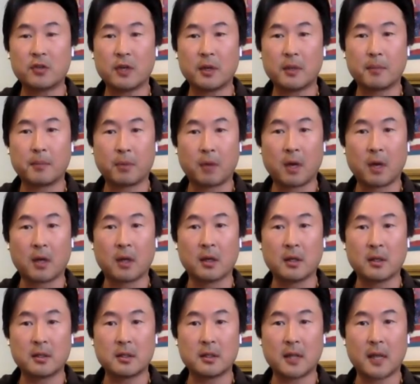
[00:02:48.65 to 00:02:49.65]
traded
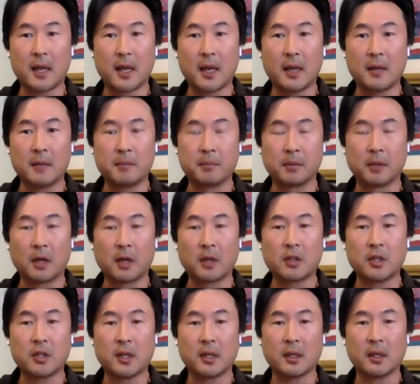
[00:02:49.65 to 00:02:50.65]
products and
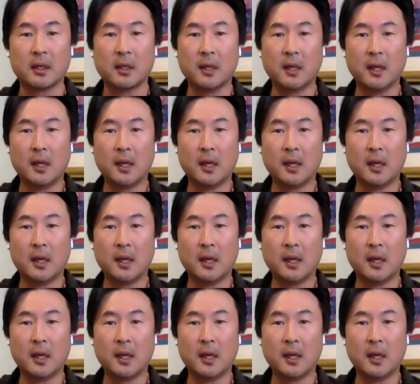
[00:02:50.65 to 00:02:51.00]
blockchain,